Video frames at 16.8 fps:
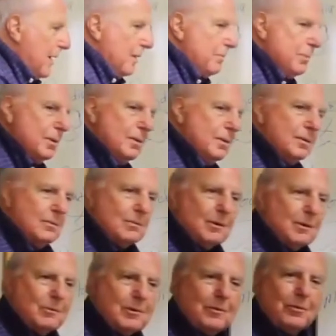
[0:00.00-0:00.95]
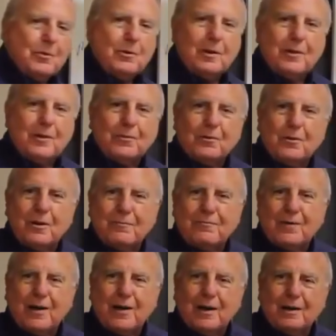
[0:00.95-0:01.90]
end up, when we're 30,
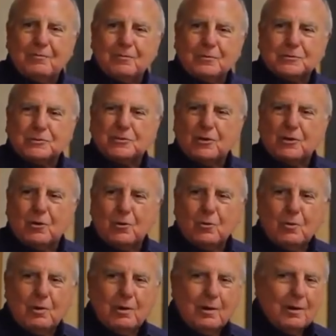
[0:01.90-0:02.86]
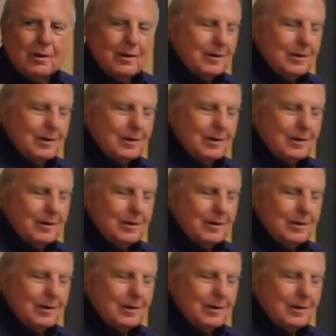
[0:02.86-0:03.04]
35 or so,